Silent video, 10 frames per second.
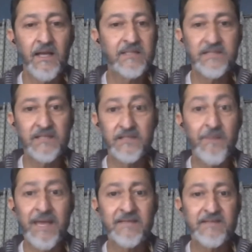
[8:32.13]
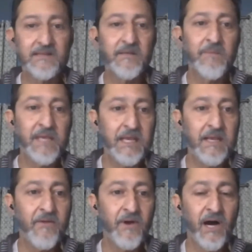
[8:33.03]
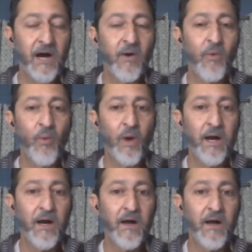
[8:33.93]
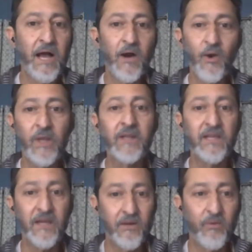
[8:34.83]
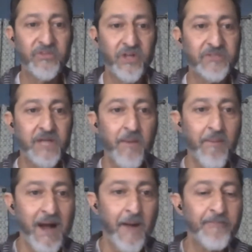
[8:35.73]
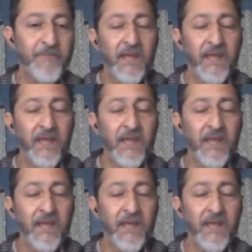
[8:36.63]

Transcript: it's amazing to me how quickly results come about.